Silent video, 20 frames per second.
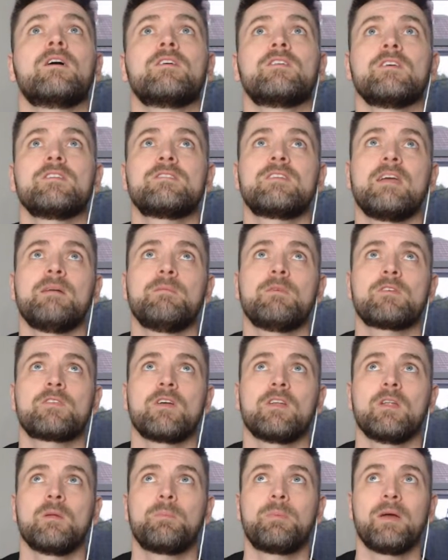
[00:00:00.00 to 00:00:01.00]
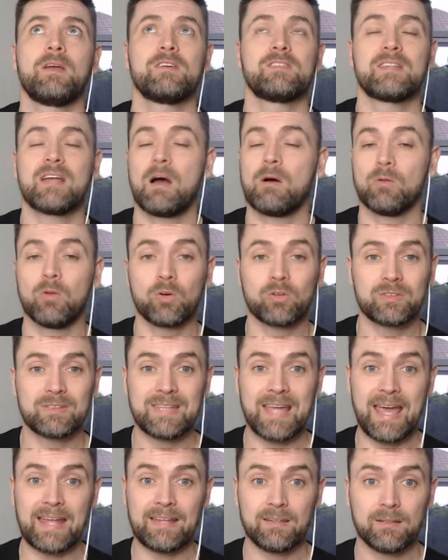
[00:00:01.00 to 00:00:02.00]
Because this team that's on the pitch now
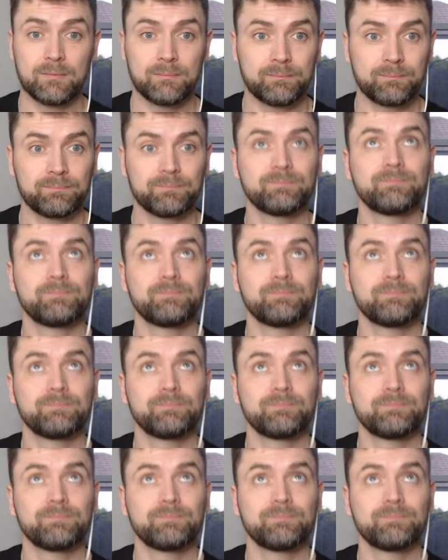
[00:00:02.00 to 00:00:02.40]
looks dead.